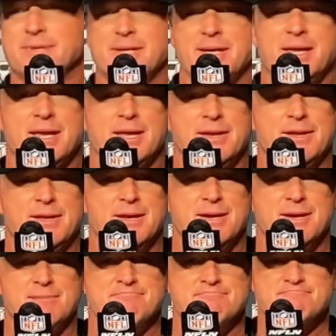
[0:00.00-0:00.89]
And
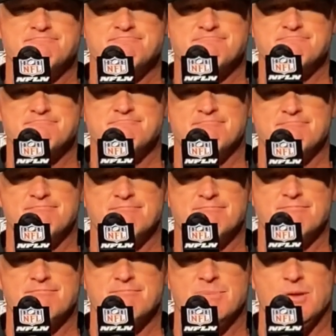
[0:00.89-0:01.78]
um,
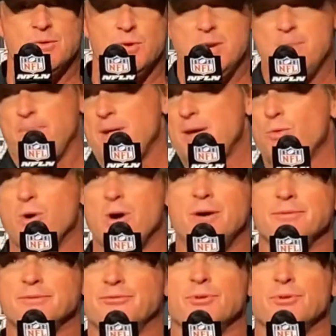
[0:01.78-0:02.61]
we didn't play well